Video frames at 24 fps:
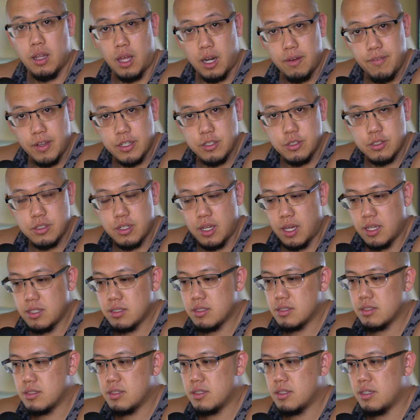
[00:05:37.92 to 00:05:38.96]
a lot of
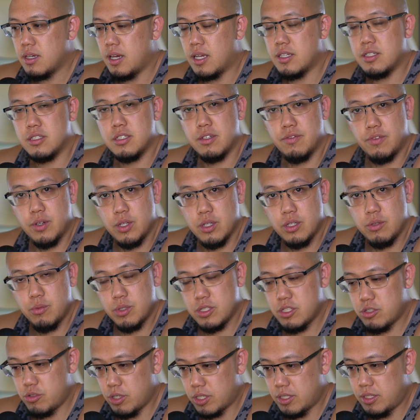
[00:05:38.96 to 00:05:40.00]
exercise and severely
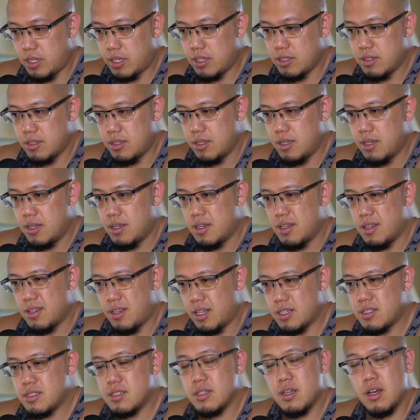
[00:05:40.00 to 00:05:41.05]
restricting,
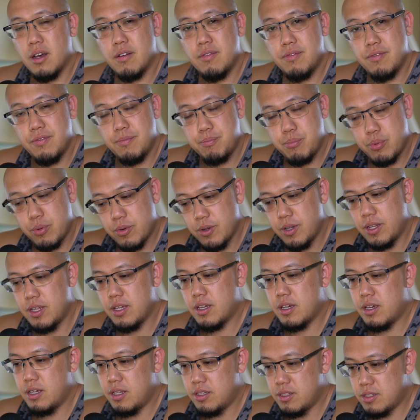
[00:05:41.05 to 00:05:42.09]
that's a
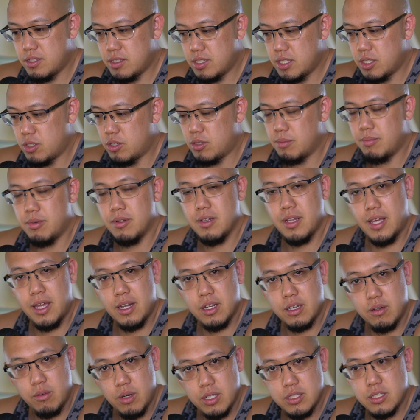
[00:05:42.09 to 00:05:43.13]
pretty considerable
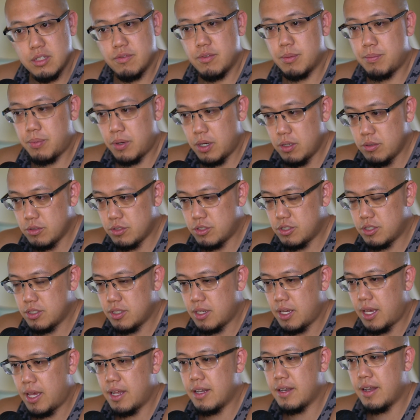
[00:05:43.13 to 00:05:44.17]
and aggressive approach.